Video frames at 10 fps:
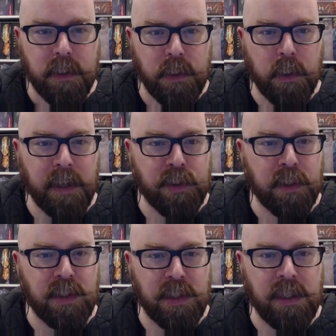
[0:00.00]
So as you
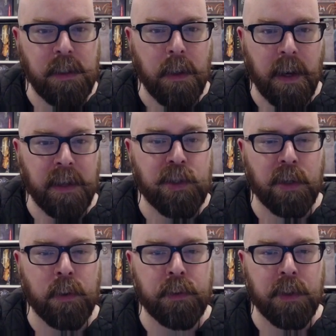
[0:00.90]
can see, I
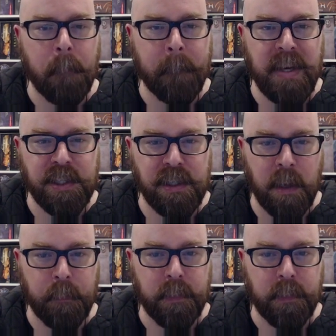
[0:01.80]
chose Mix It Up,